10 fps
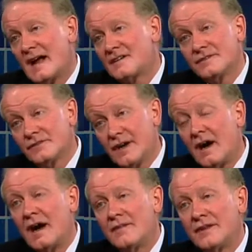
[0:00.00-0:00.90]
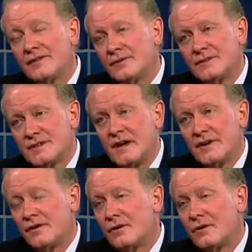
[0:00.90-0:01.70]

act of God that there was not a